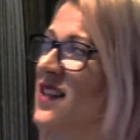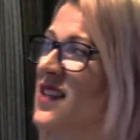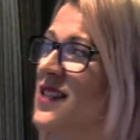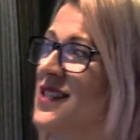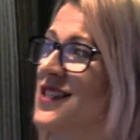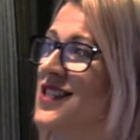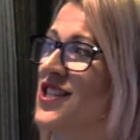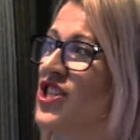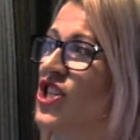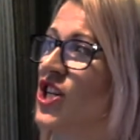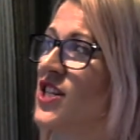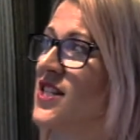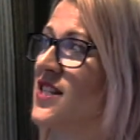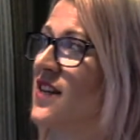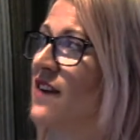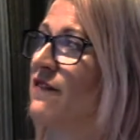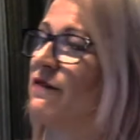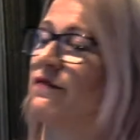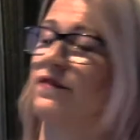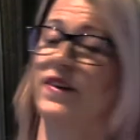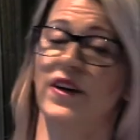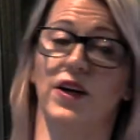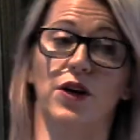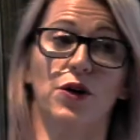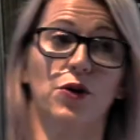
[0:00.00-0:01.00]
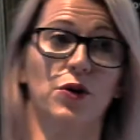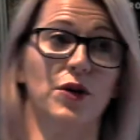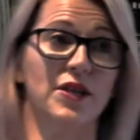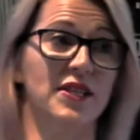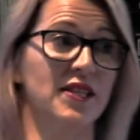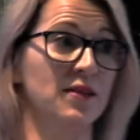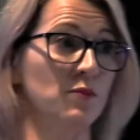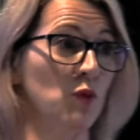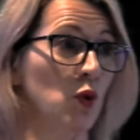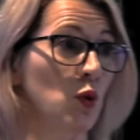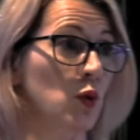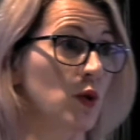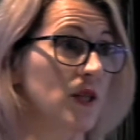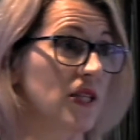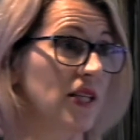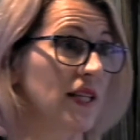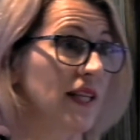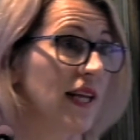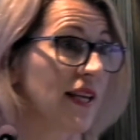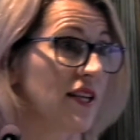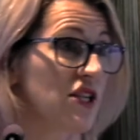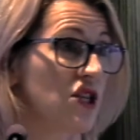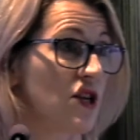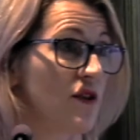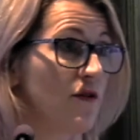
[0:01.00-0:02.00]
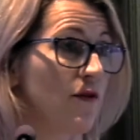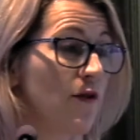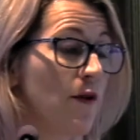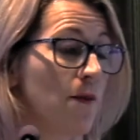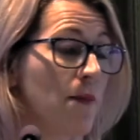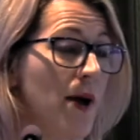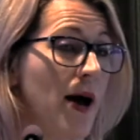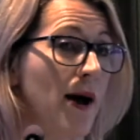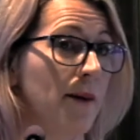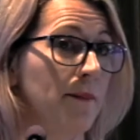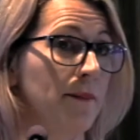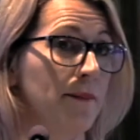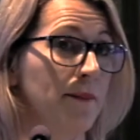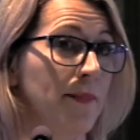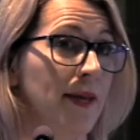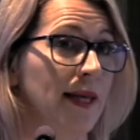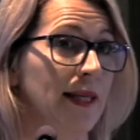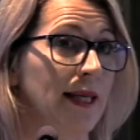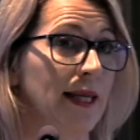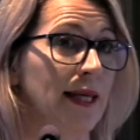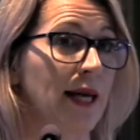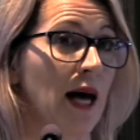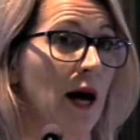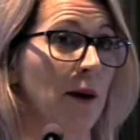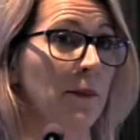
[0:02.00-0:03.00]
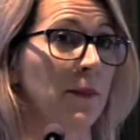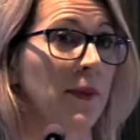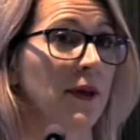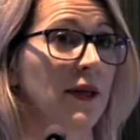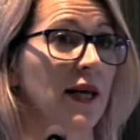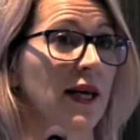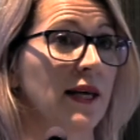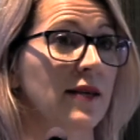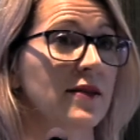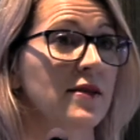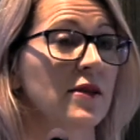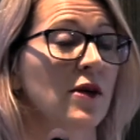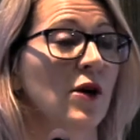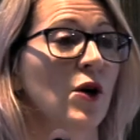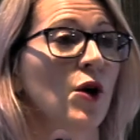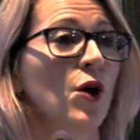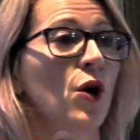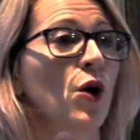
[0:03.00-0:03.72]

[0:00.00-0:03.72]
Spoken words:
this is just a very small selection from our many companies.